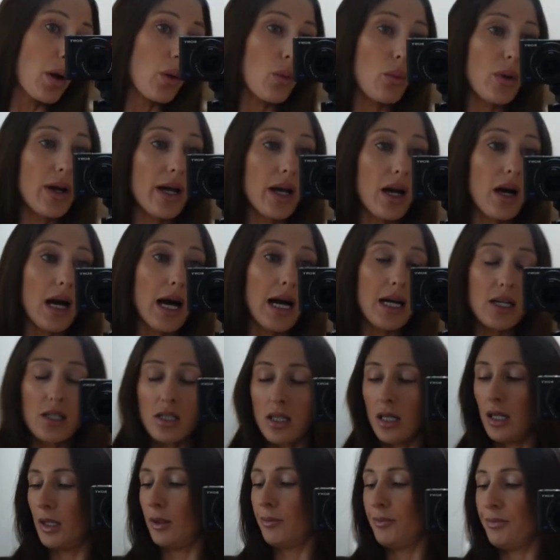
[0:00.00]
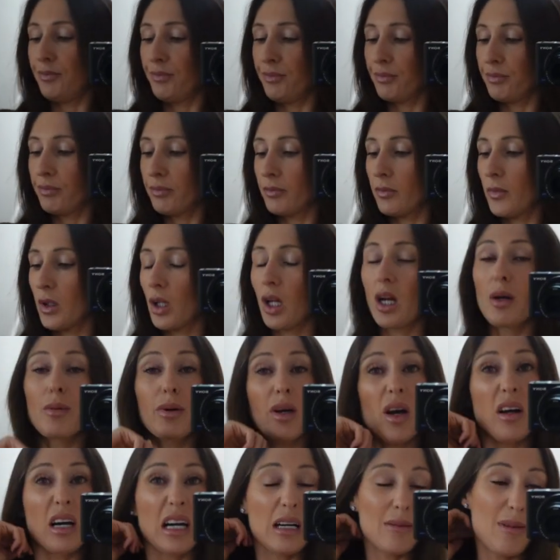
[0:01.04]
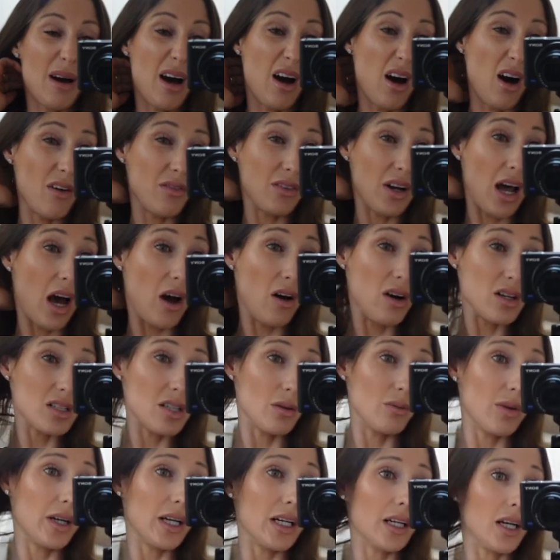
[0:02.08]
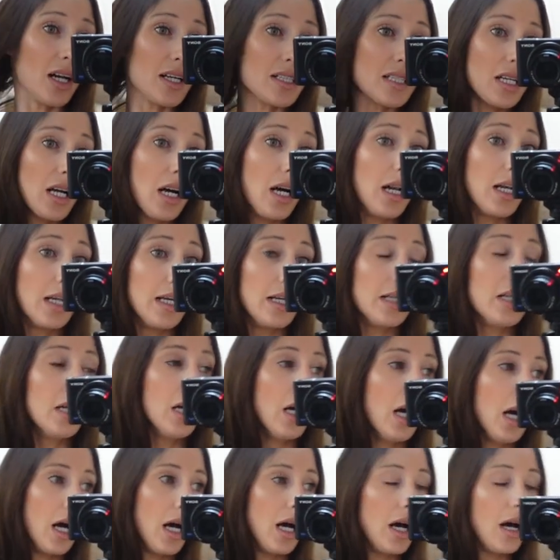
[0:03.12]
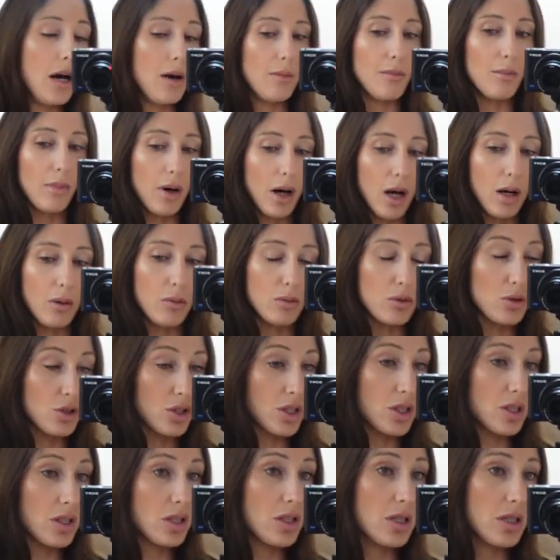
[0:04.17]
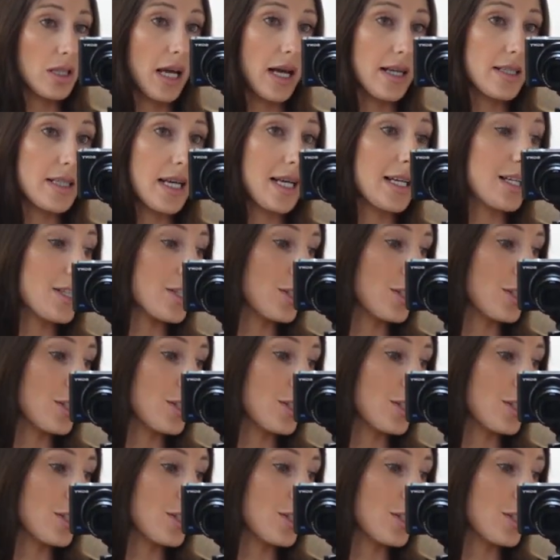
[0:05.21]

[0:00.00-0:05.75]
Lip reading: we are actually gonna be going in about half an hour, so I'm really nice and early. I will just, yeah, take